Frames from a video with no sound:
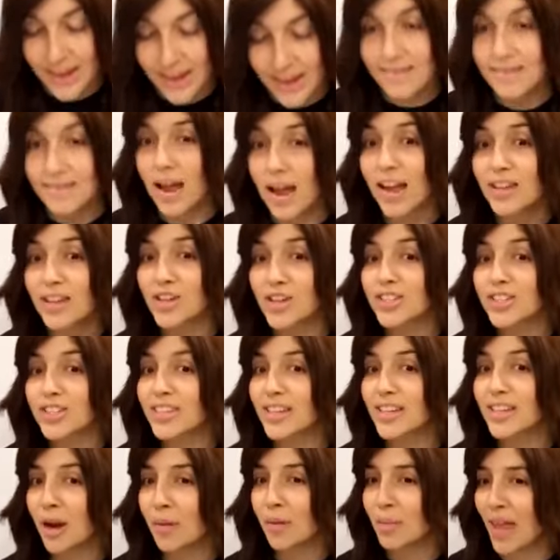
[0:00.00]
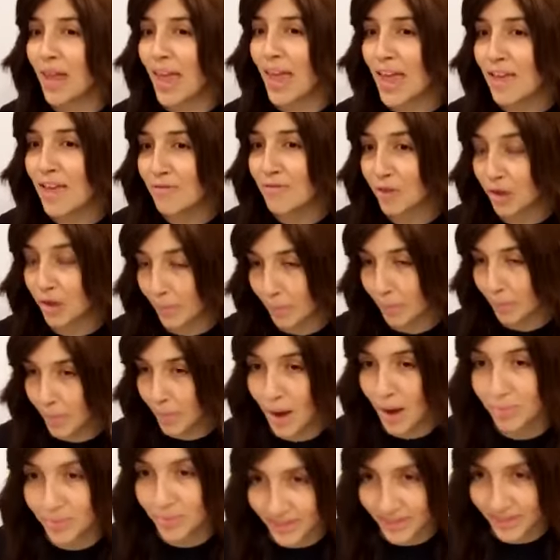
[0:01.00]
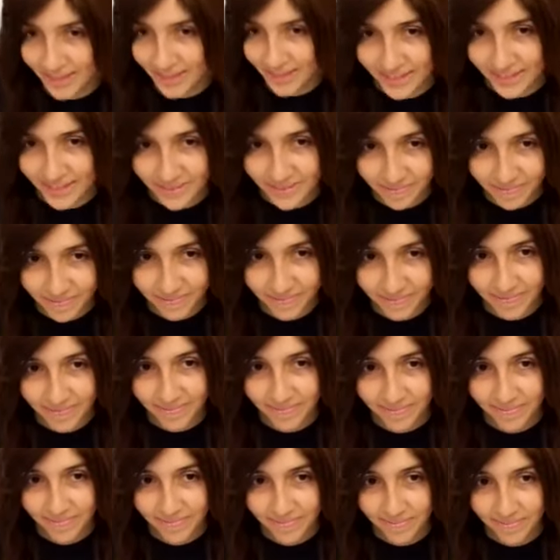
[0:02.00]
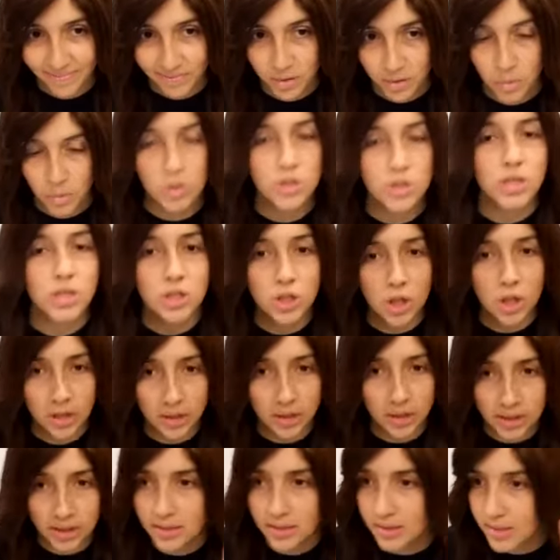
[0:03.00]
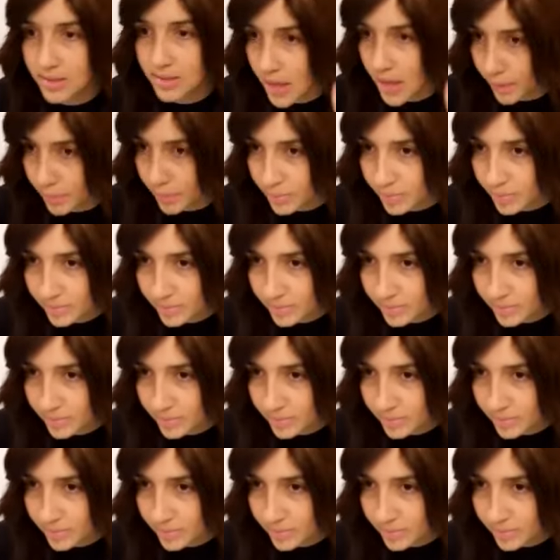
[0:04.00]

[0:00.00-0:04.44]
not just in our behavior in public, which is good. It's a step.